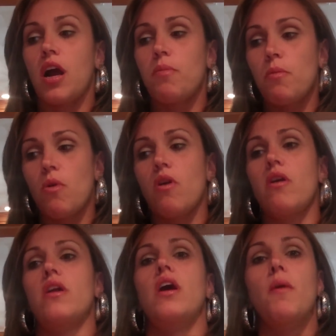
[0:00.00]
a couple
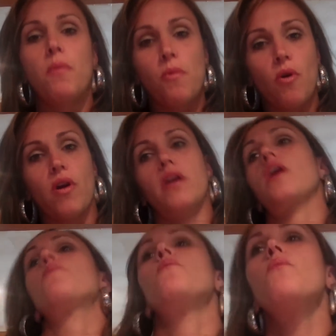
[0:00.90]
more and a couple more and a
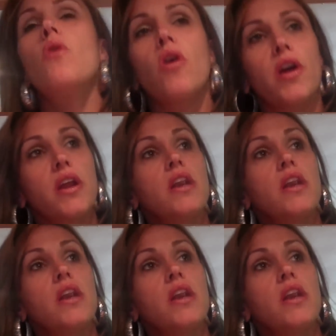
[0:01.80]
couple more. And